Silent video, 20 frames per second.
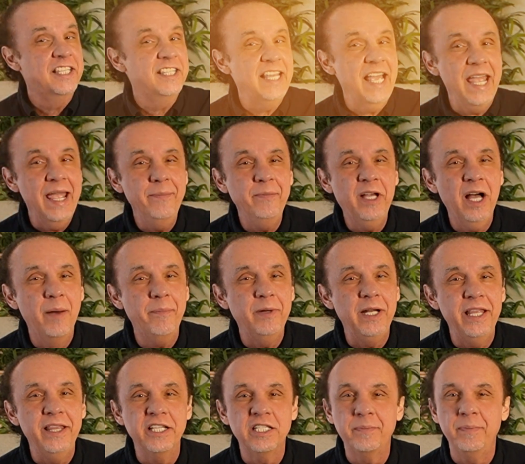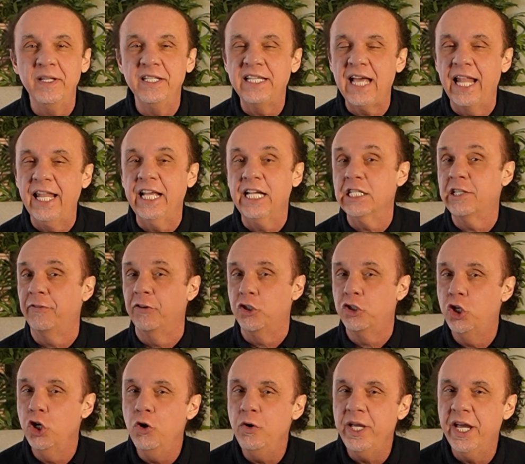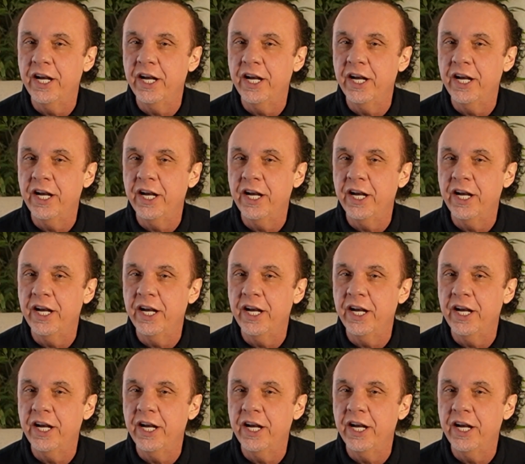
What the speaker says: same company that's been telling us for 2